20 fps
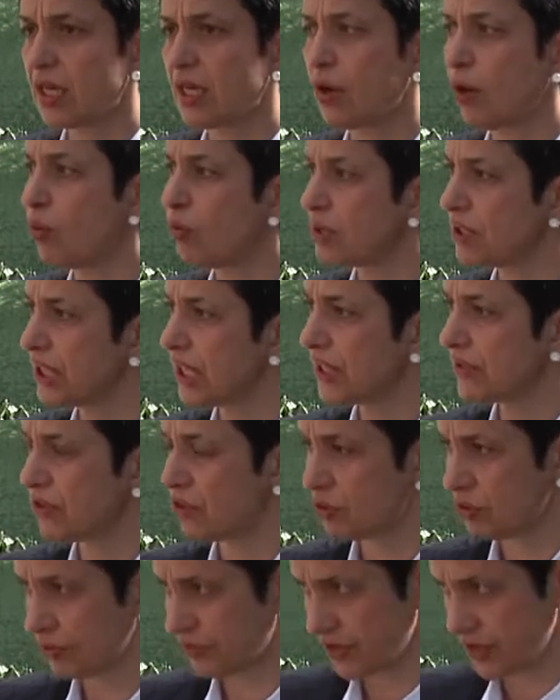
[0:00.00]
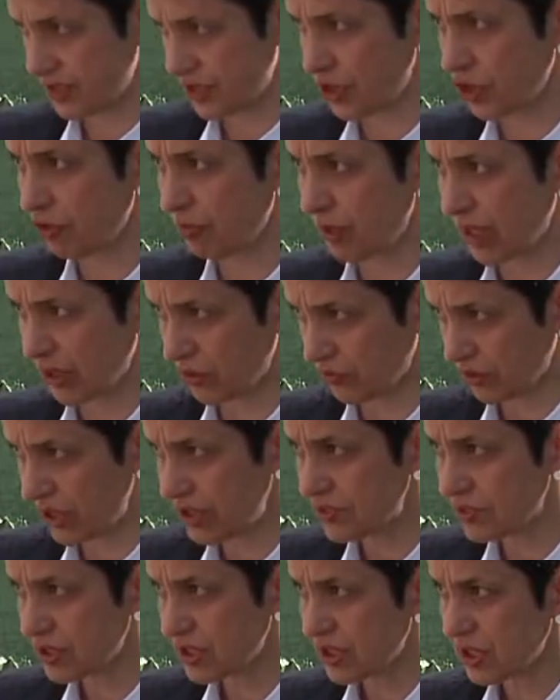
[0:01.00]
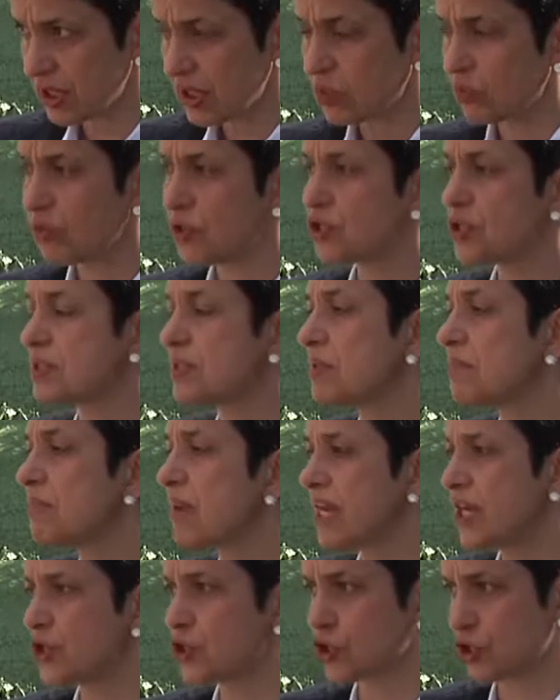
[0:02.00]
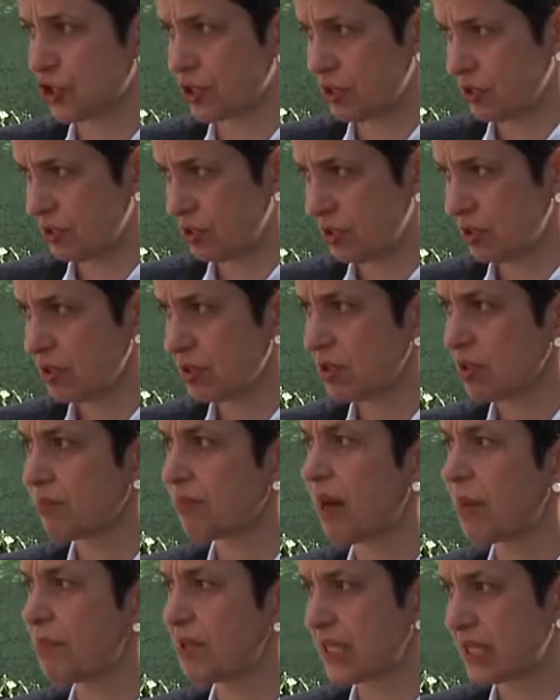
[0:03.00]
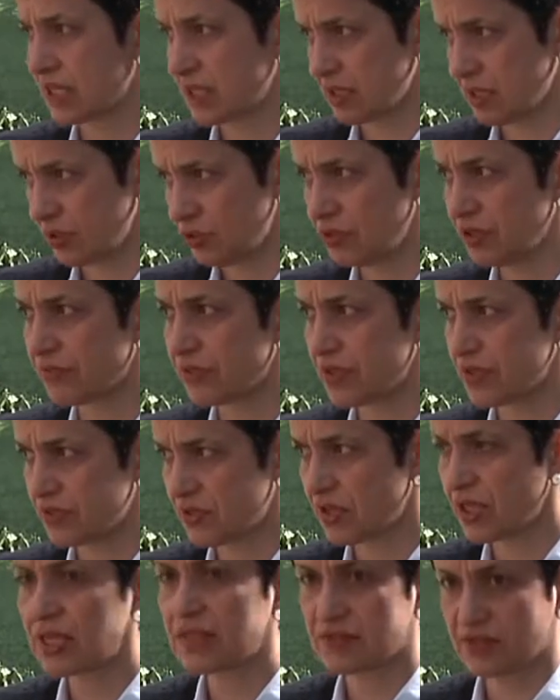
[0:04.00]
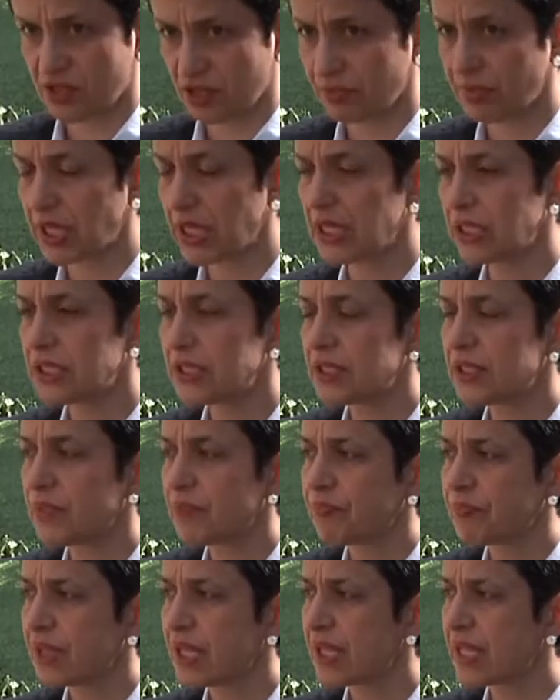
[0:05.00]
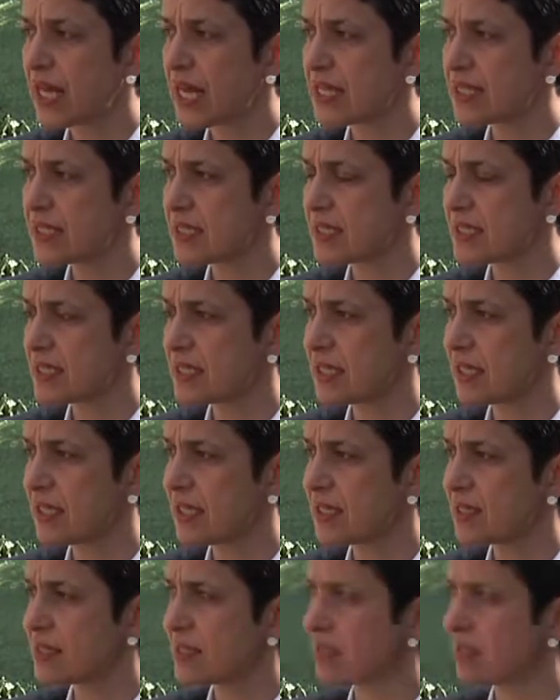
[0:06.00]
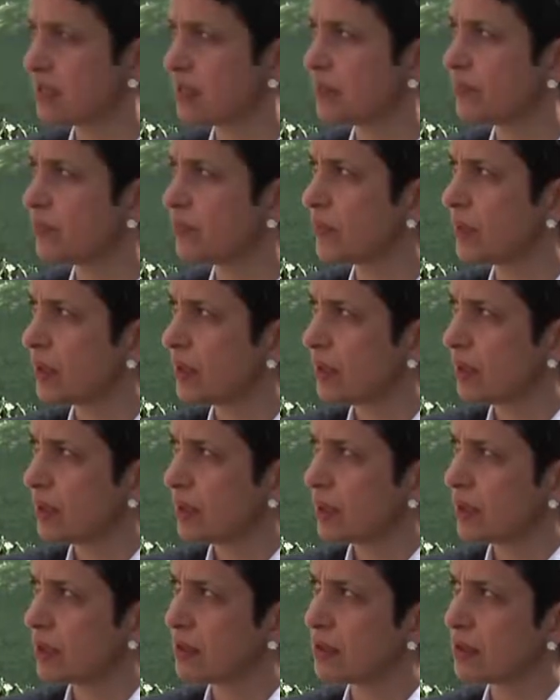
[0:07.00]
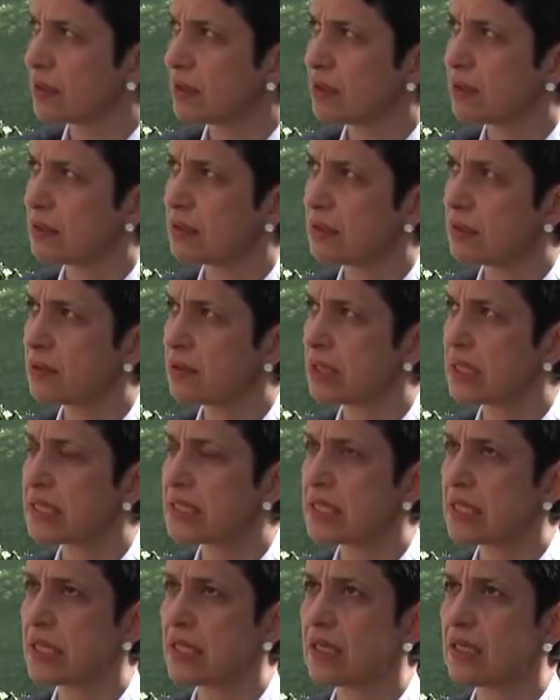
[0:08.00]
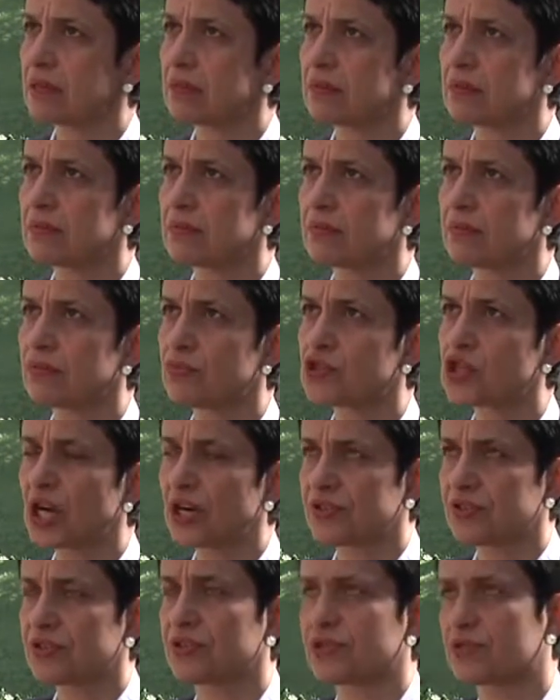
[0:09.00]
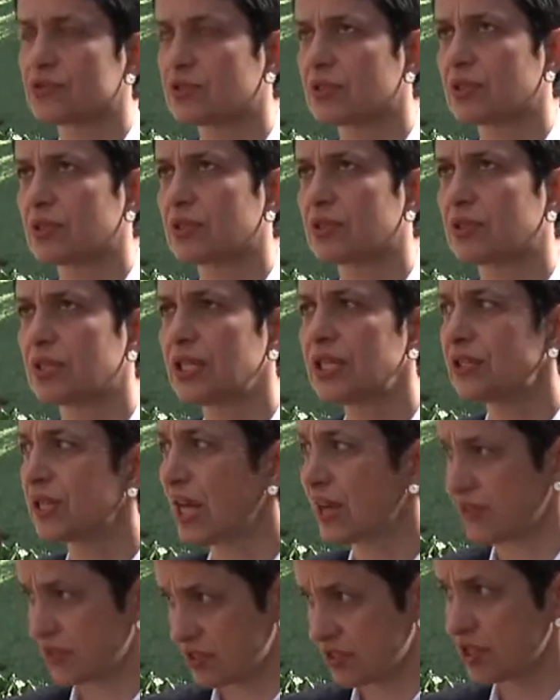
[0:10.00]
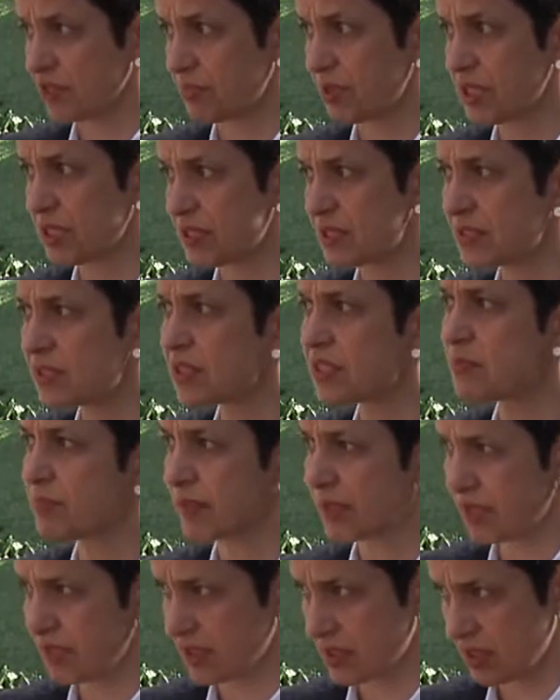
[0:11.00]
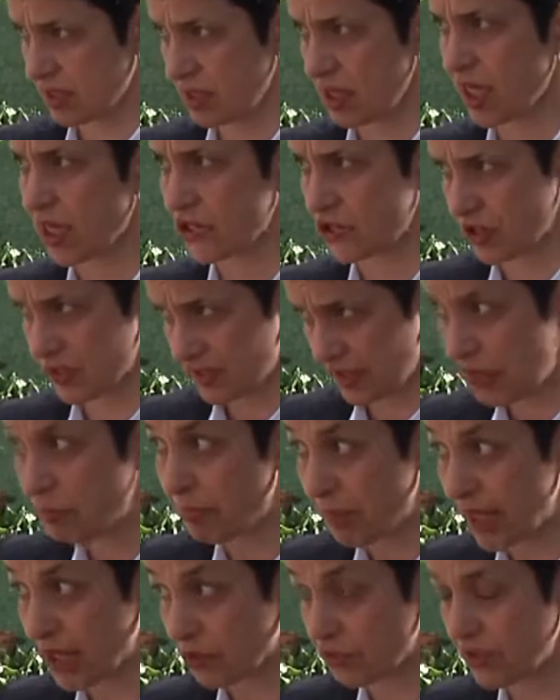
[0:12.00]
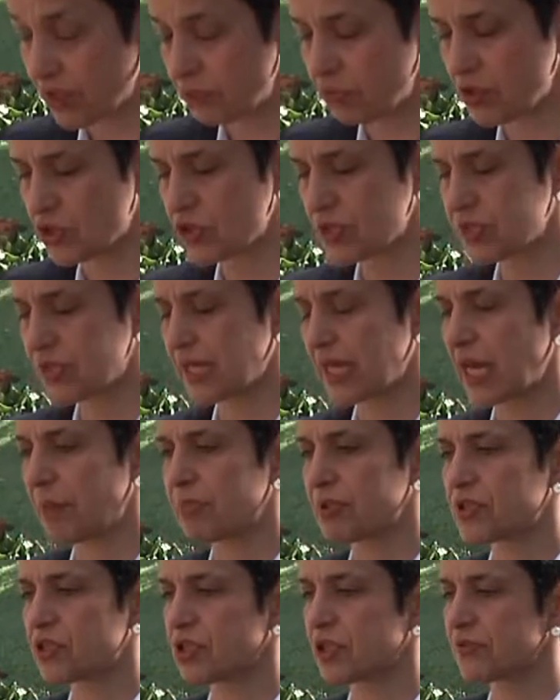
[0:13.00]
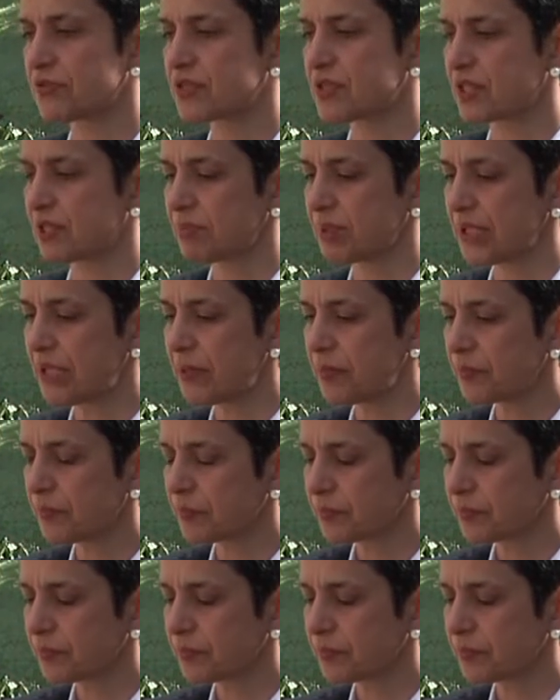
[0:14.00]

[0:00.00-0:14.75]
only at the University of Belgrade, which is the major public university in Serbia. It has its, its um, uh, let's say, um, charters uh, in other Serbian cities, but it's the largest in Belgrade, which is the capital of Serbia.